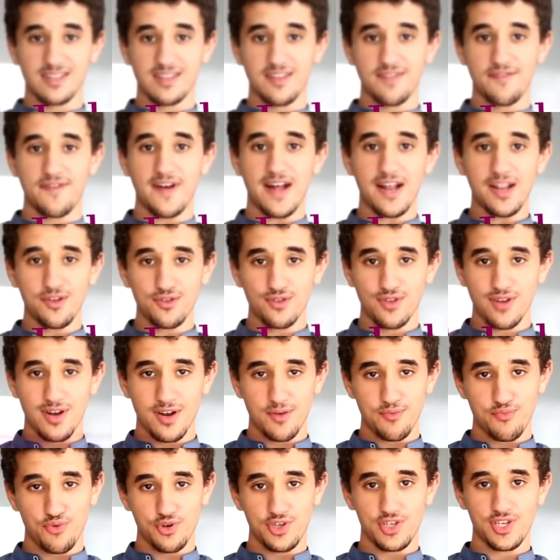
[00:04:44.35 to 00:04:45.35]
The value that
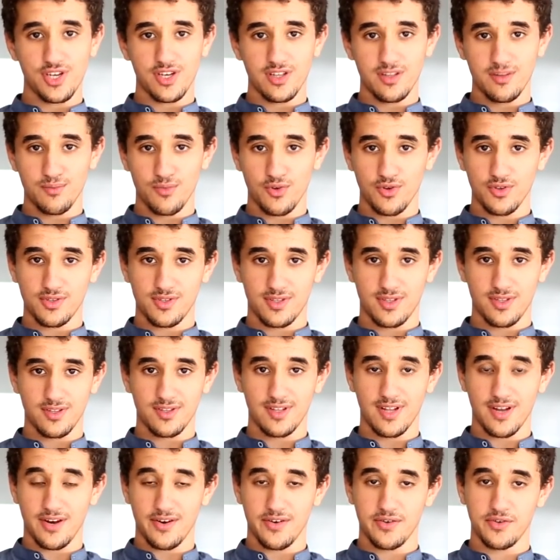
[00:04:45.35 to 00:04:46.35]
I appreciate the most,
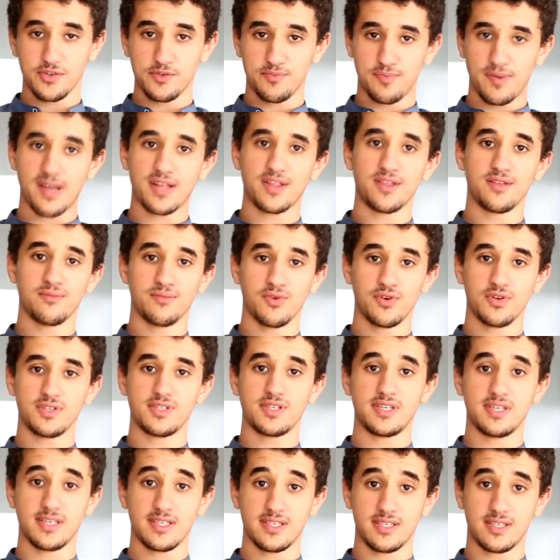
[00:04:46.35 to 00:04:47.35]
that I respect the
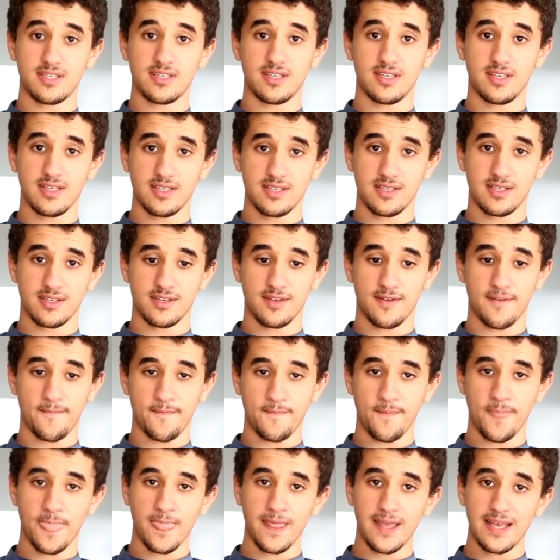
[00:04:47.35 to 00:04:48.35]
most is, is,
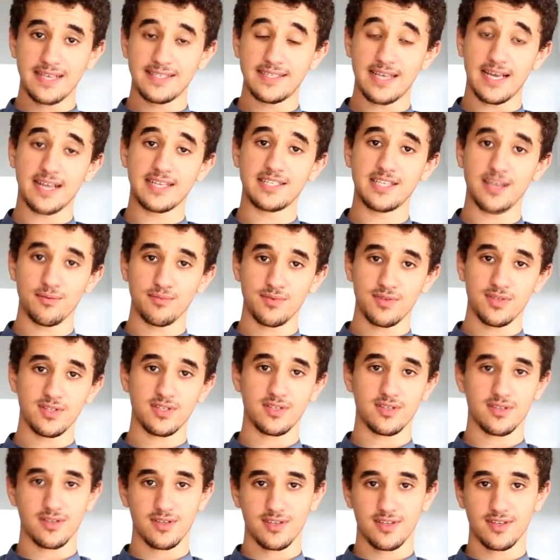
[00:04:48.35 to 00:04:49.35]
is
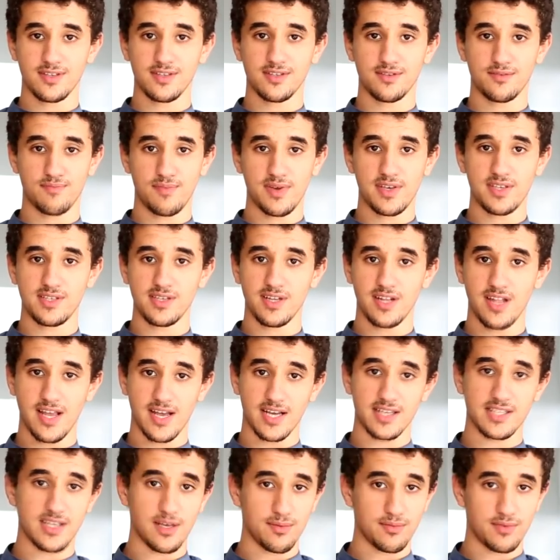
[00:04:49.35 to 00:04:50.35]
acceptance, is basically
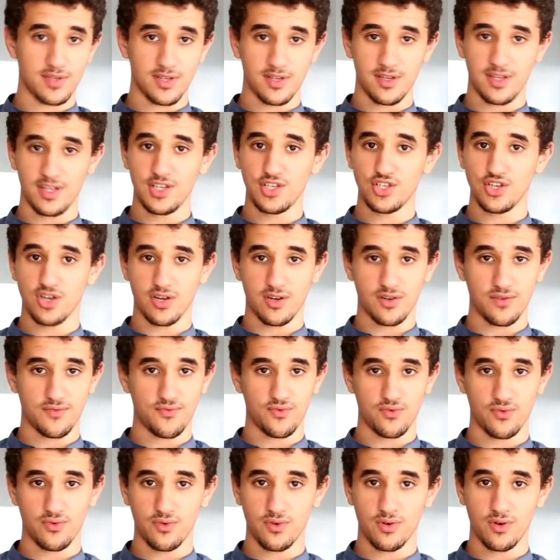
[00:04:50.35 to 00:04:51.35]
accepting each other
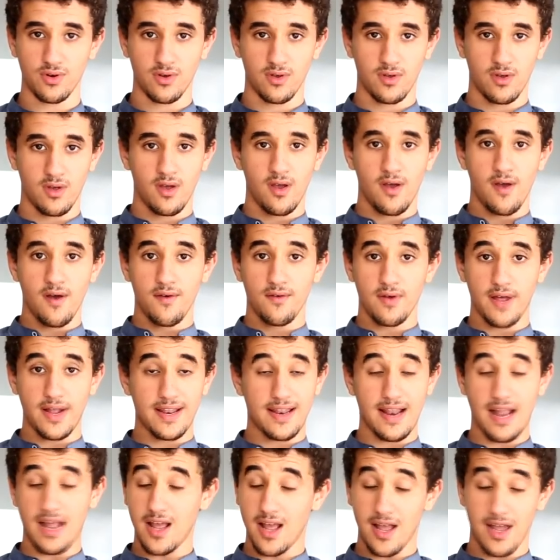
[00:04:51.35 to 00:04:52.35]
for,
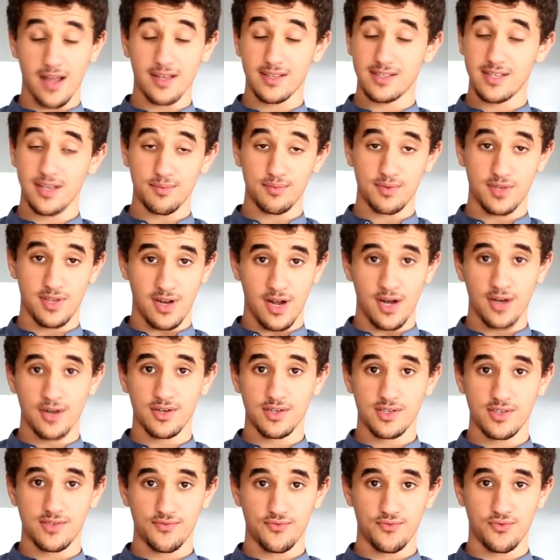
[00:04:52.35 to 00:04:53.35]
and accepting
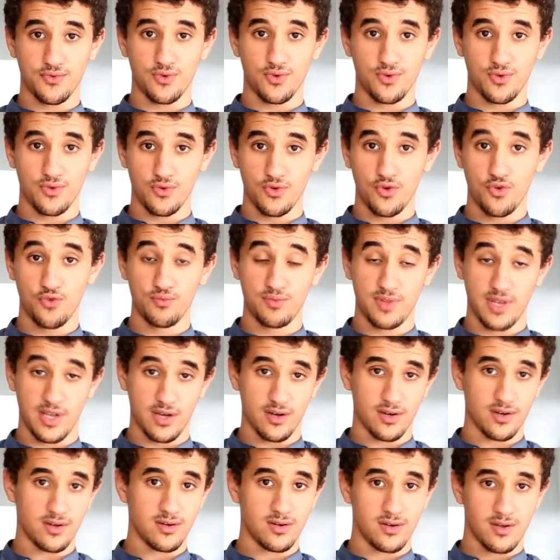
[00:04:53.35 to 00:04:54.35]
others for whom they
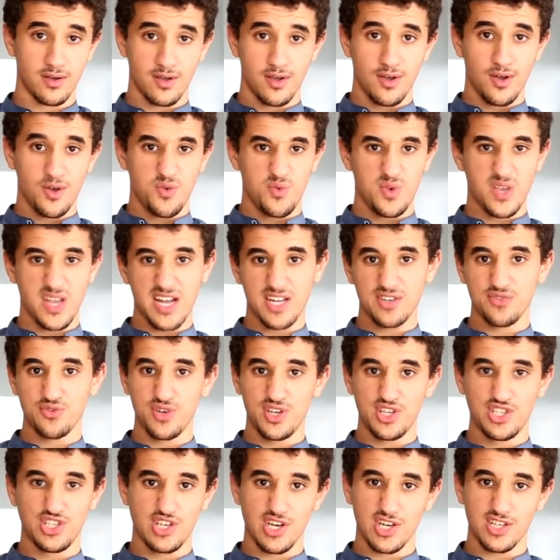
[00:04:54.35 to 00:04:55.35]
are. We can't
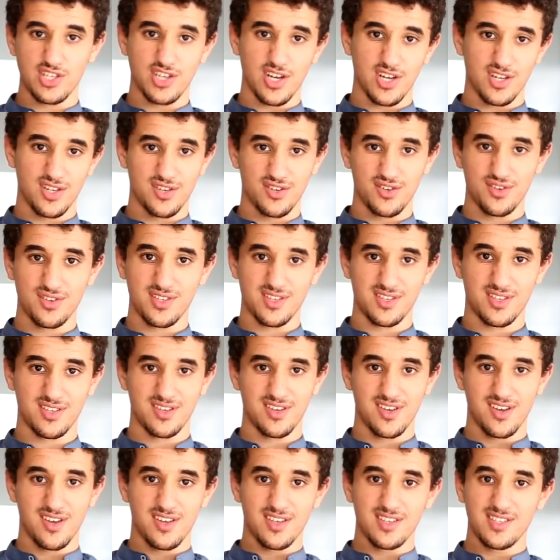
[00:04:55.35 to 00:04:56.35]
really judge others
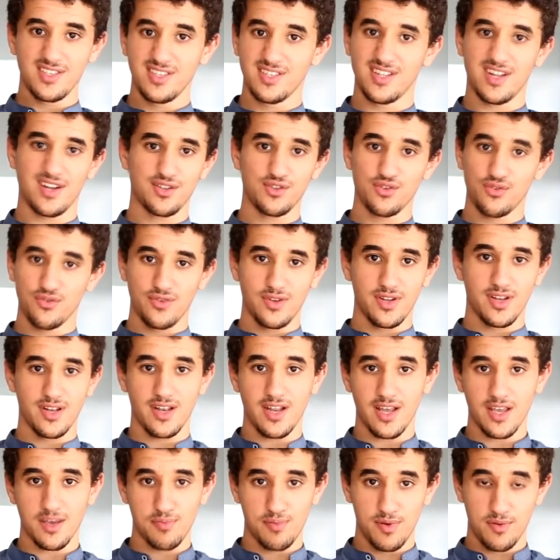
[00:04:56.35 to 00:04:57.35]
seeing that I don't really
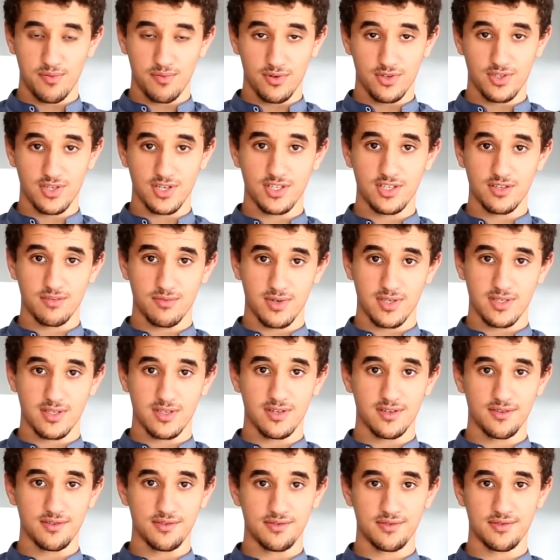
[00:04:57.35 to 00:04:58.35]
like people judging
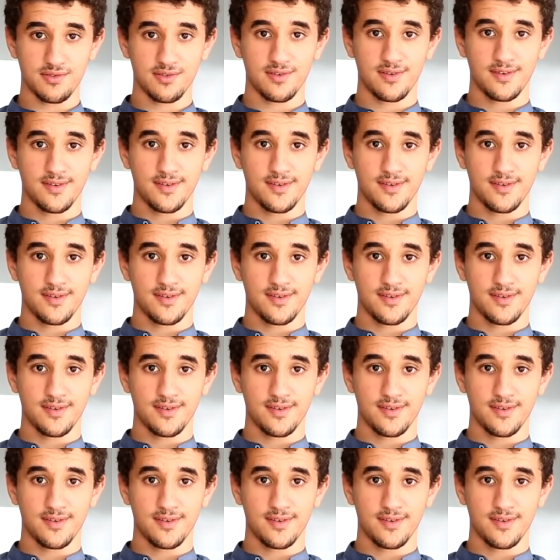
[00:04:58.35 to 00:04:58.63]
myself.